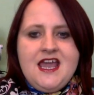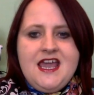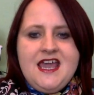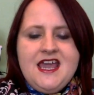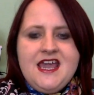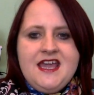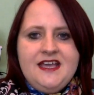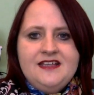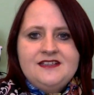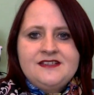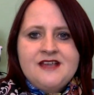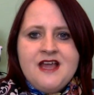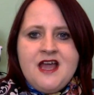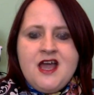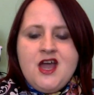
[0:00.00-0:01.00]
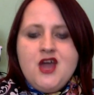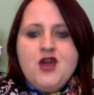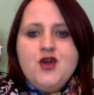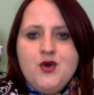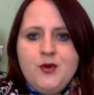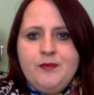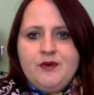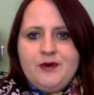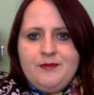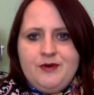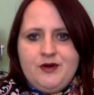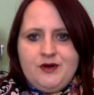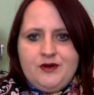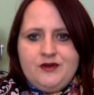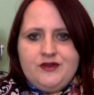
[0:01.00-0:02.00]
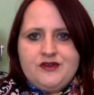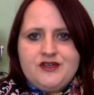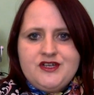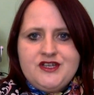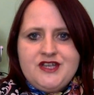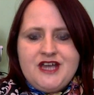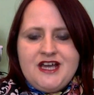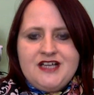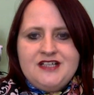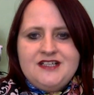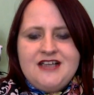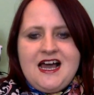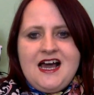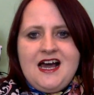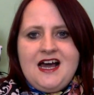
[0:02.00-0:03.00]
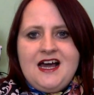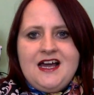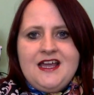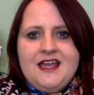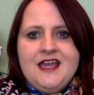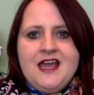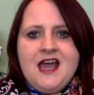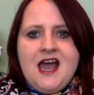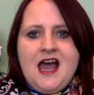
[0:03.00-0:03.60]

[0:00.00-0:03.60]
It is uber important that I